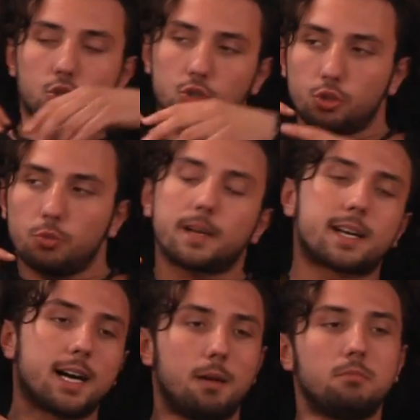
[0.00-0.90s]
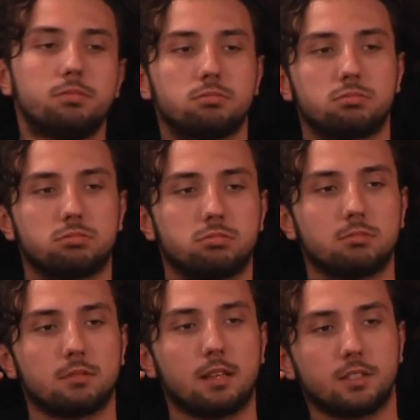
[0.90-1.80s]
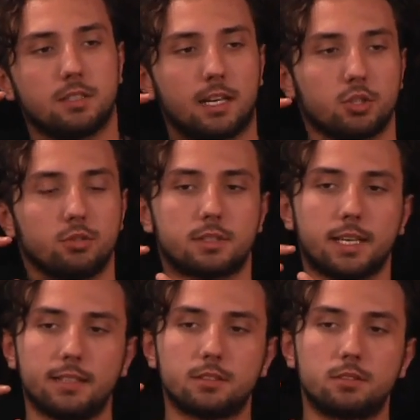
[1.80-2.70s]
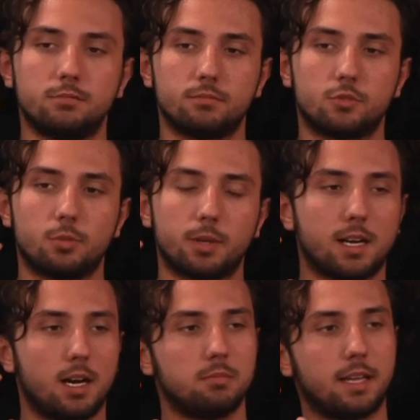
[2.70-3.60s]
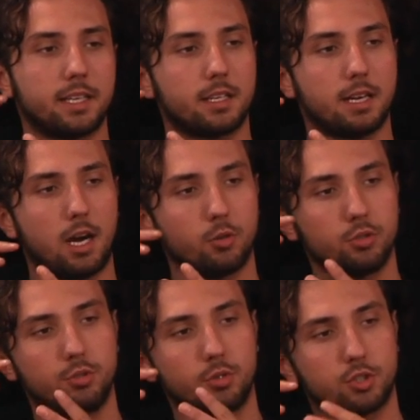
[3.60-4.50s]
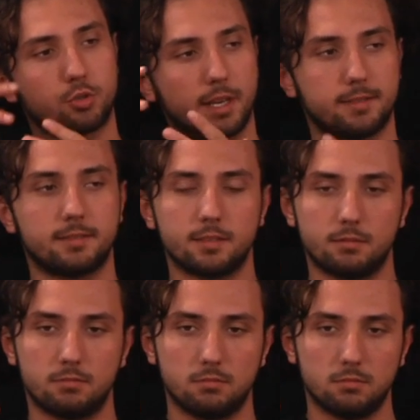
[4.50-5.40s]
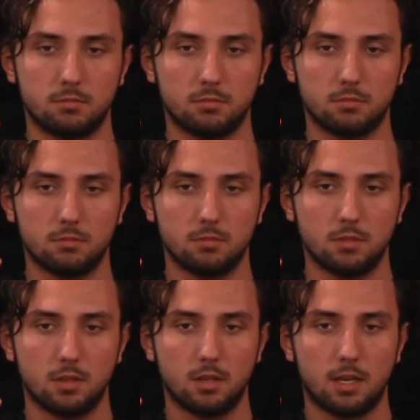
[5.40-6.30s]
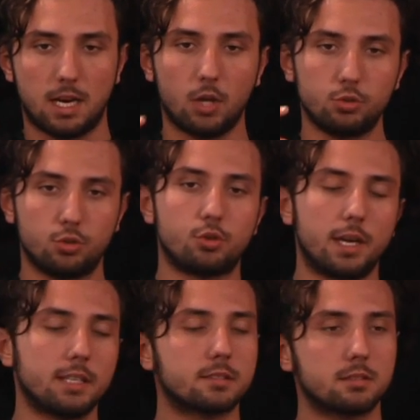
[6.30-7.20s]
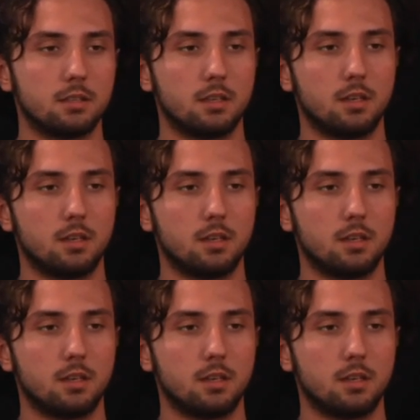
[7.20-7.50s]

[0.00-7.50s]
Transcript: you become, like you tend to become like how you are dressed. How you dress